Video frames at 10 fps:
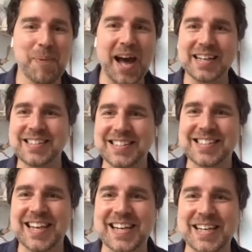Is it
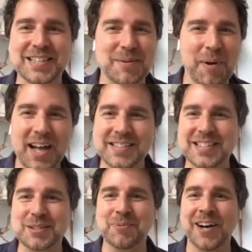past its heyday? Is it
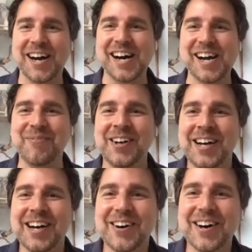past its prime?